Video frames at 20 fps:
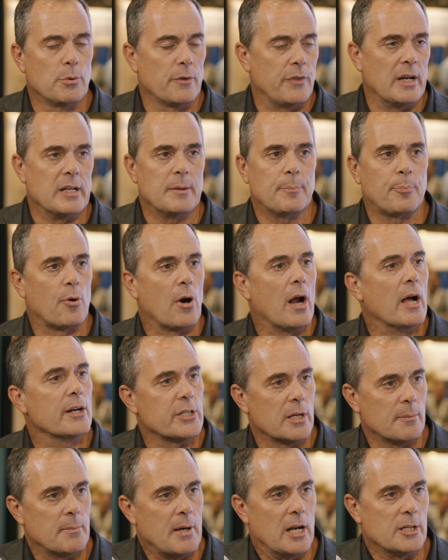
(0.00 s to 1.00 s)
true with any
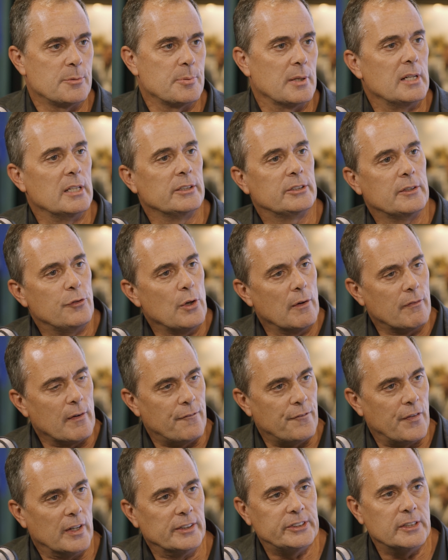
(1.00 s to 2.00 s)
project management is if you have
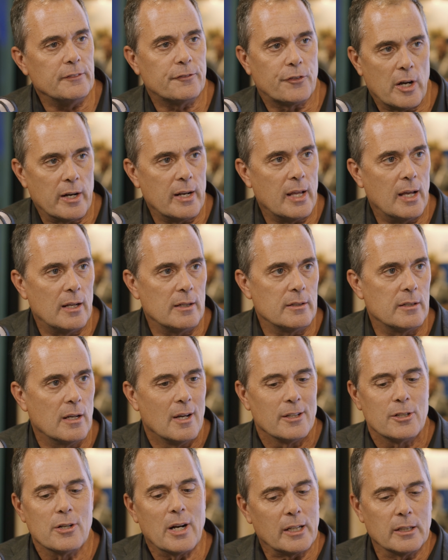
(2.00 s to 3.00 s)
a fuzzy front end,
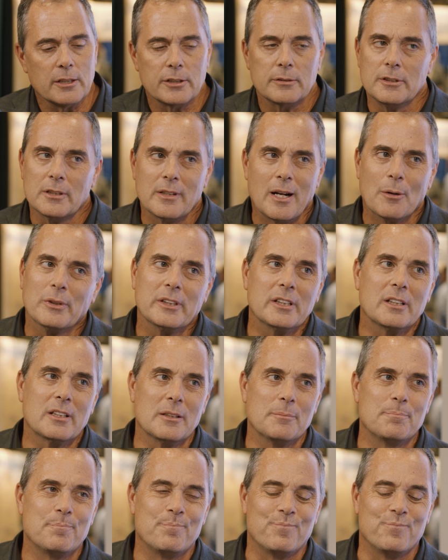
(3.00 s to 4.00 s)
you're not gonna you're not really
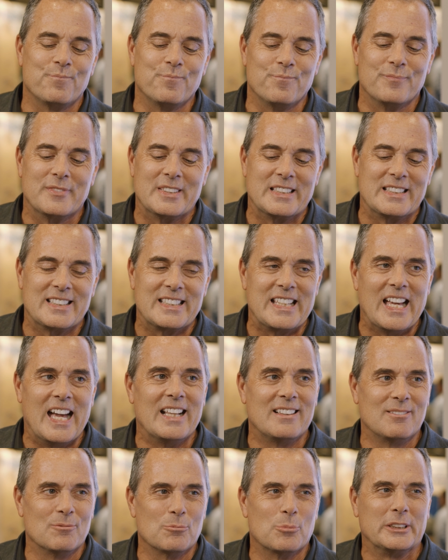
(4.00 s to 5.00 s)
gonna
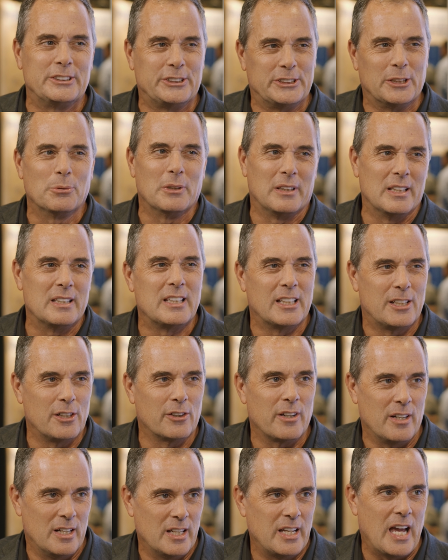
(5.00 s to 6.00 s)
get what you really think
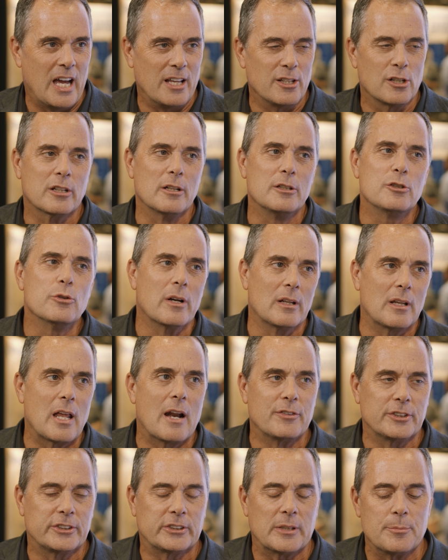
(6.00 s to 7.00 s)
you're gonna get. You're gonna yeah. doing a
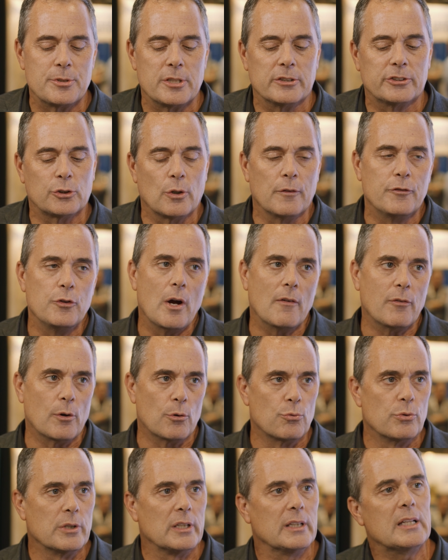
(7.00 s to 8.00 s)
lot of assumptions. So if you have
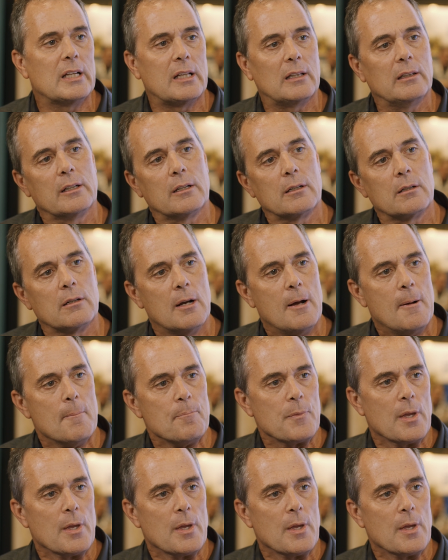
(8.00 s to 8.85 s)
a really clear